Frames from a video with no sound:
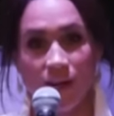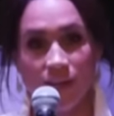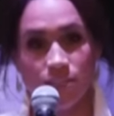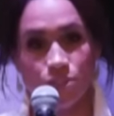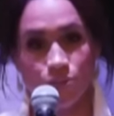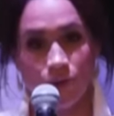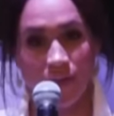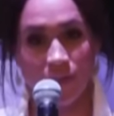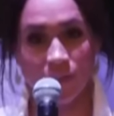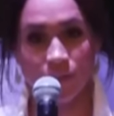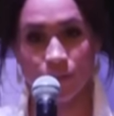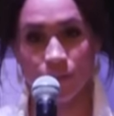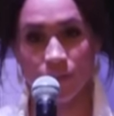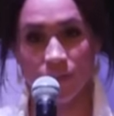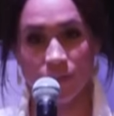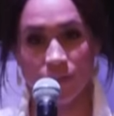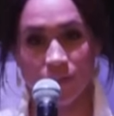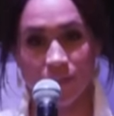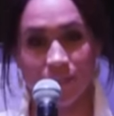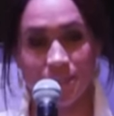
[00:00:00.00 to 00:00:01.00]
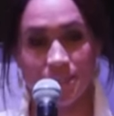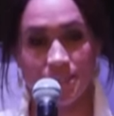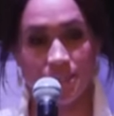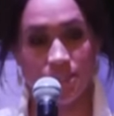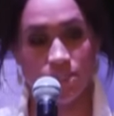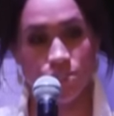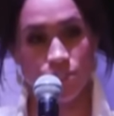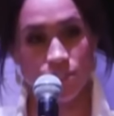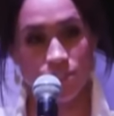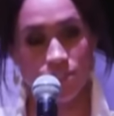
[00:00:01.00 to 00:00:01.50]
goes badly wrong.
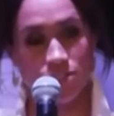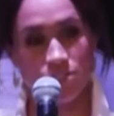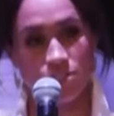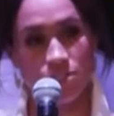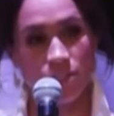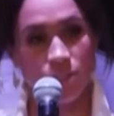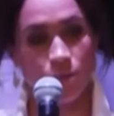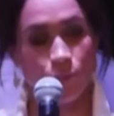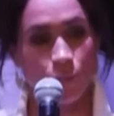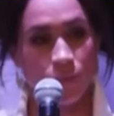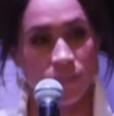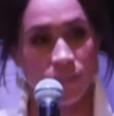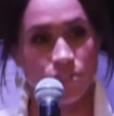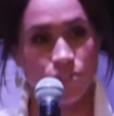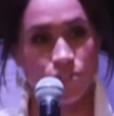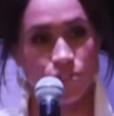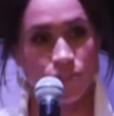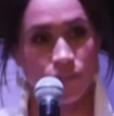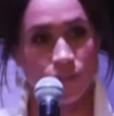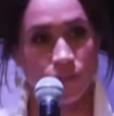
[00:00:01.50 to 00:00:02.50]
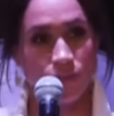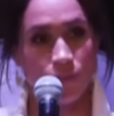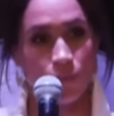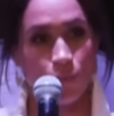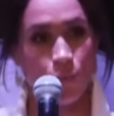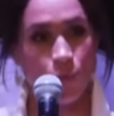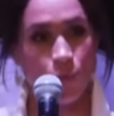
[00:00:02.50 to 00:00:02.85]
So I don't think she